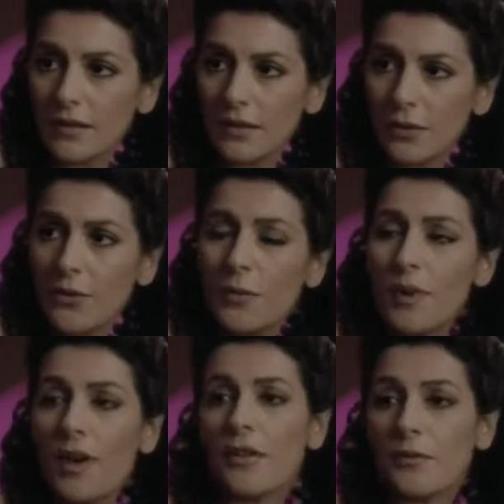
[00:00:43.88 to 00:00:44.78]
You're a
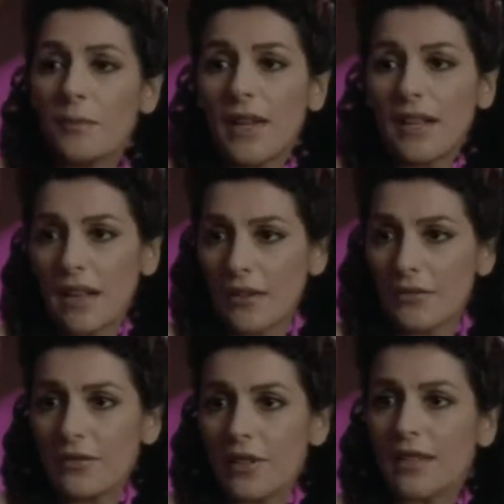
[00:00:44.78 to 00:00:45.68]
part of my
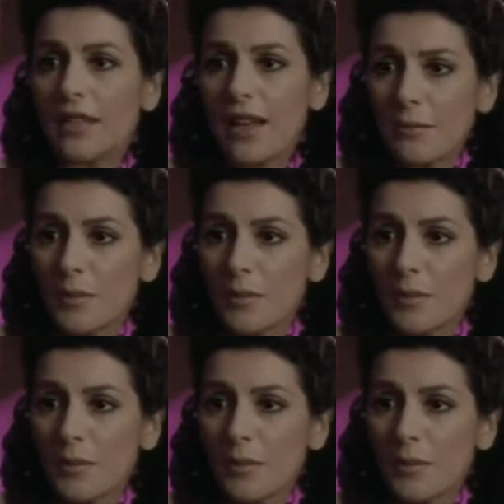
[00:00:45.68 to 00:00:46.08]
life, and I'm